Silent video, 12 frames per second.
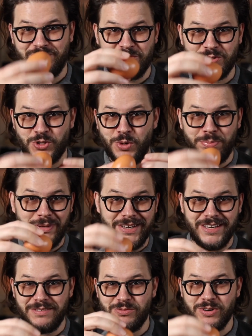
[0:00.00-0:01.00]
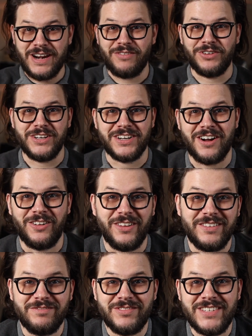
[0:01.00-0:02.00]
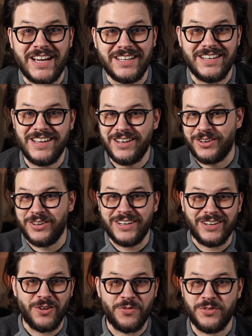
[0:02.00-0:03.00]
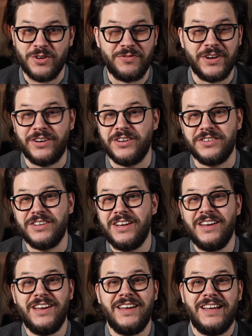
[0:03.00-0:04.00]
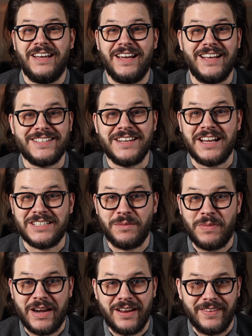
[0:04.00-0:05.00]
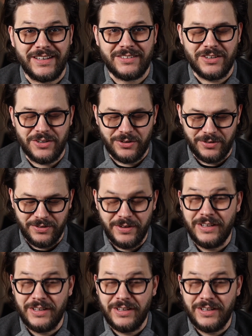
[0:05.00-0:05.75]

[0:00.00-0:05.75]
scoopy, whatever you call it, technique, or you can go through your fingers. It's not something I like to do.